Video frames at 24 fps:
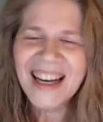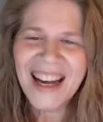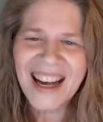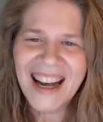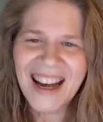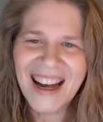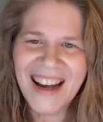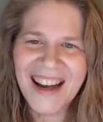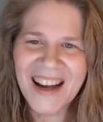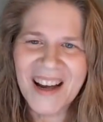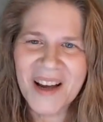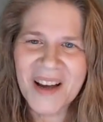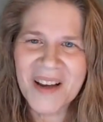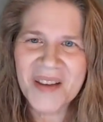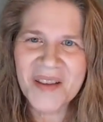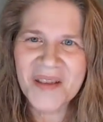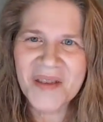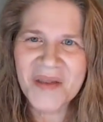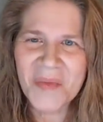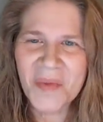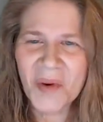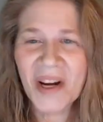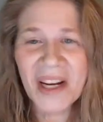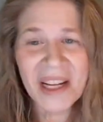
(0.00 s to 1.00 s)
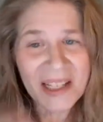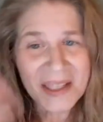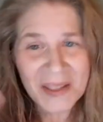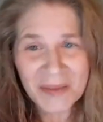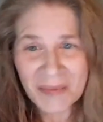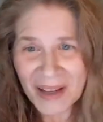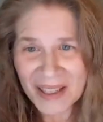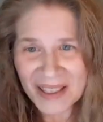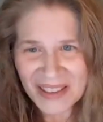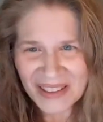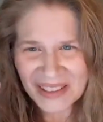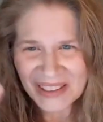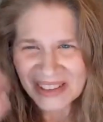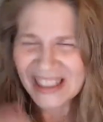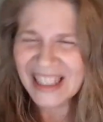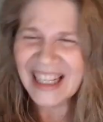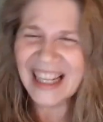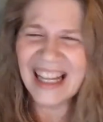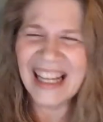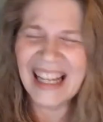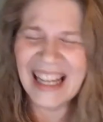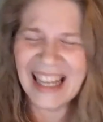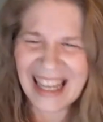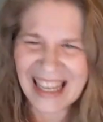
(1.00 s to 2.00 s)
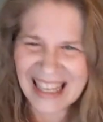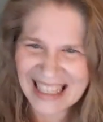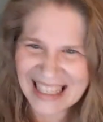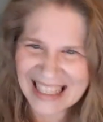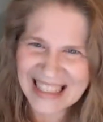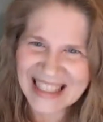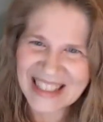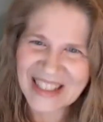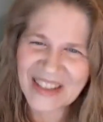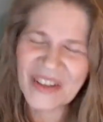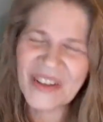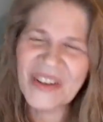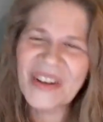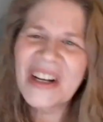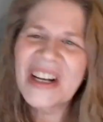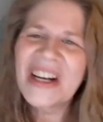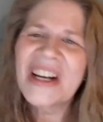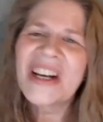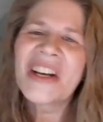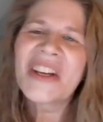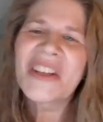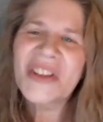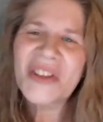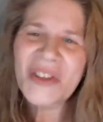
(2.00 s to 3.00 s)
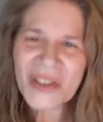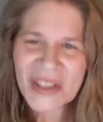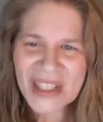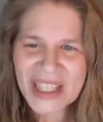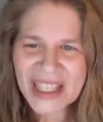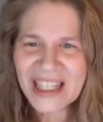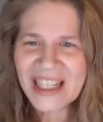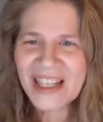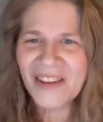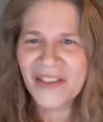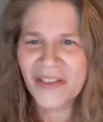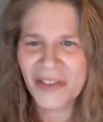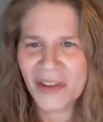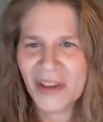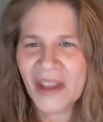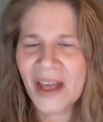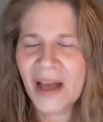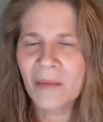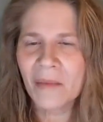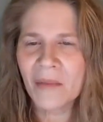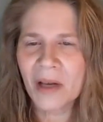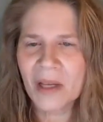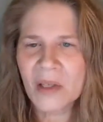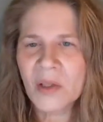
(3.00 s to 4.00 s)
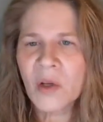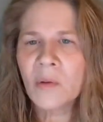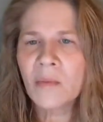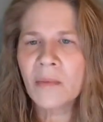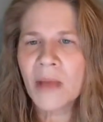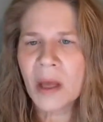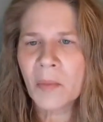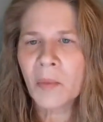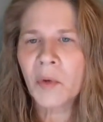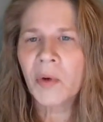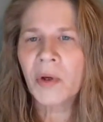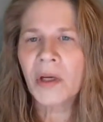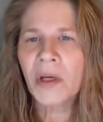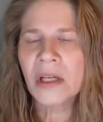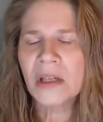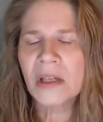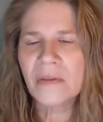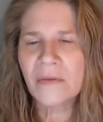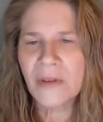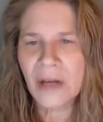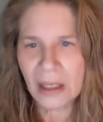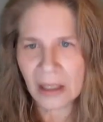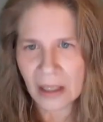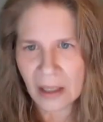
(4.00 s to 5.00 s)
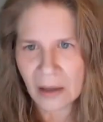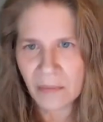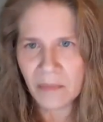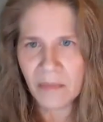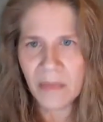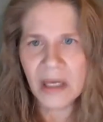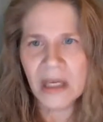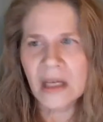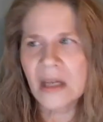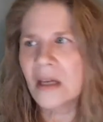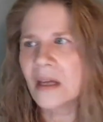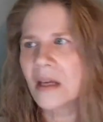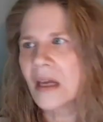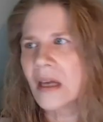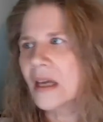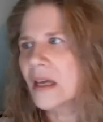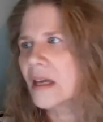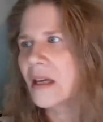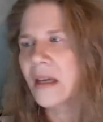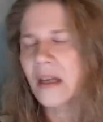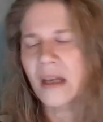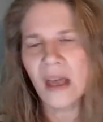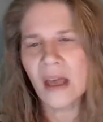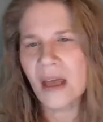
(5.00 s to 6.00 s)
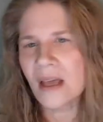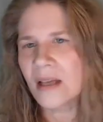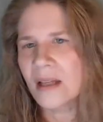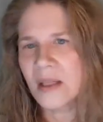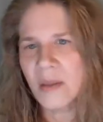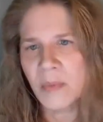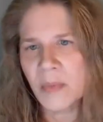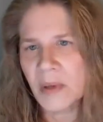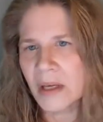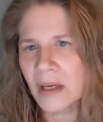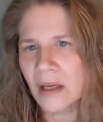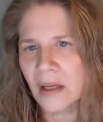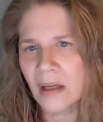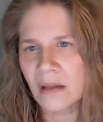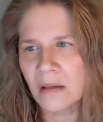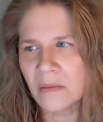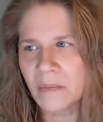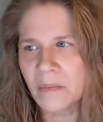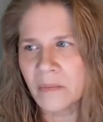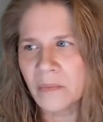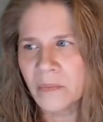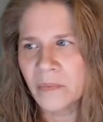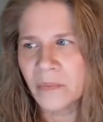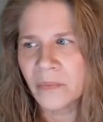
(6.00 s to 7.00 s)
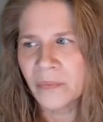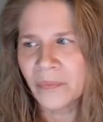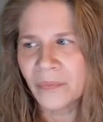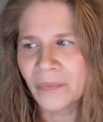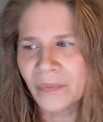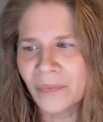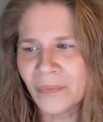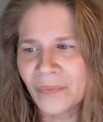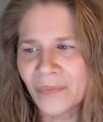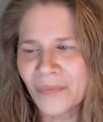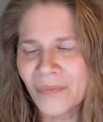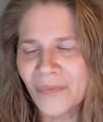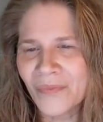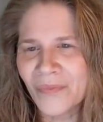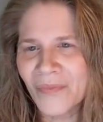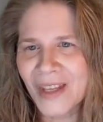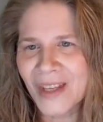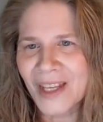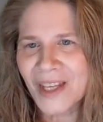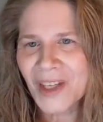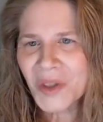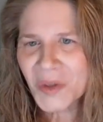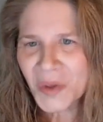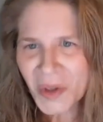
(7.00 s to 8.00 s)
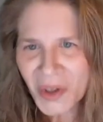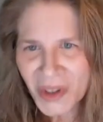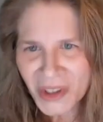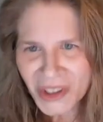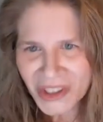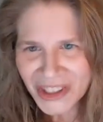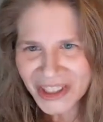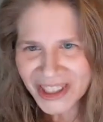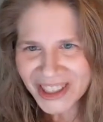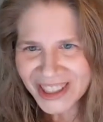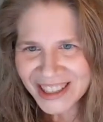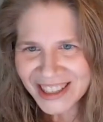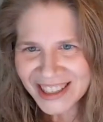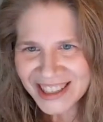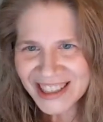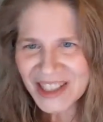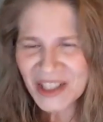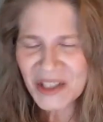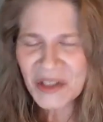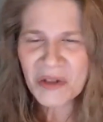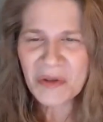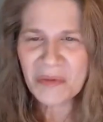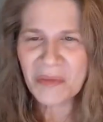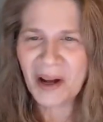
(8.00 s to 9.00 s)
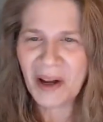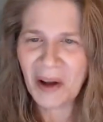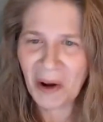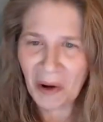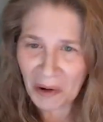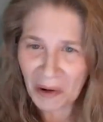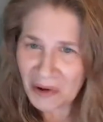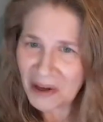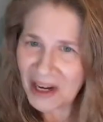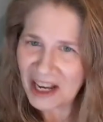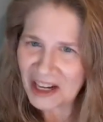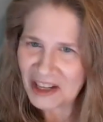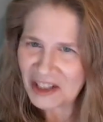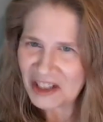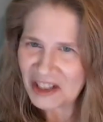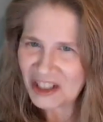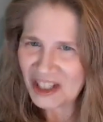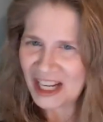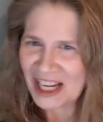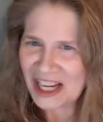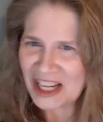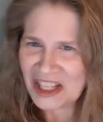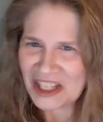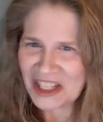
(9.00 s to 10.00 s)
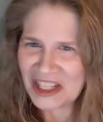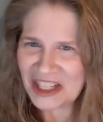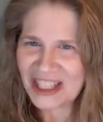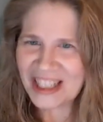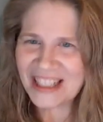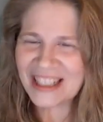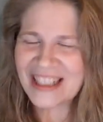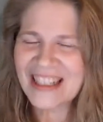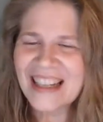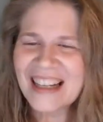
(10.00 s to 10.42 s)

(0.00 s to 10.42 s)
The brain is muscle. And so using it for that muscle memory development has been integral to my own education.